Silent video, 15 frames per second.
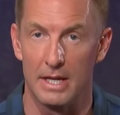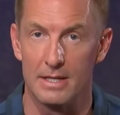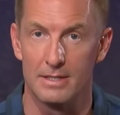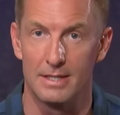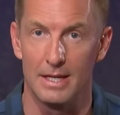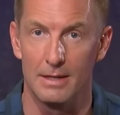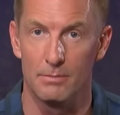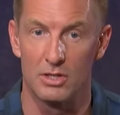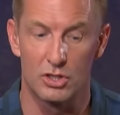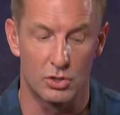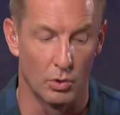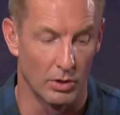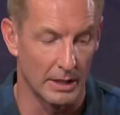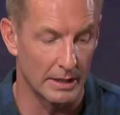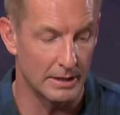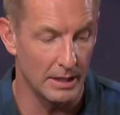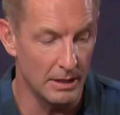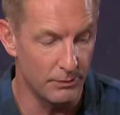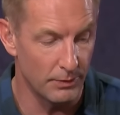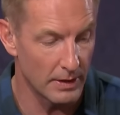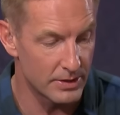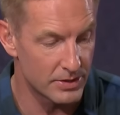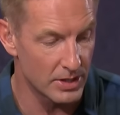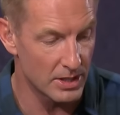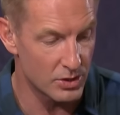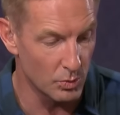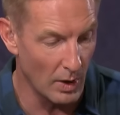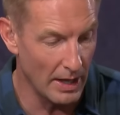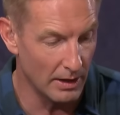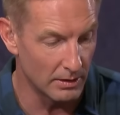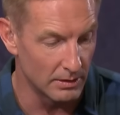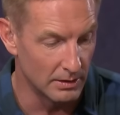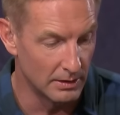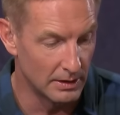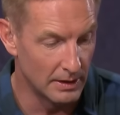10 team in scoring defense as well.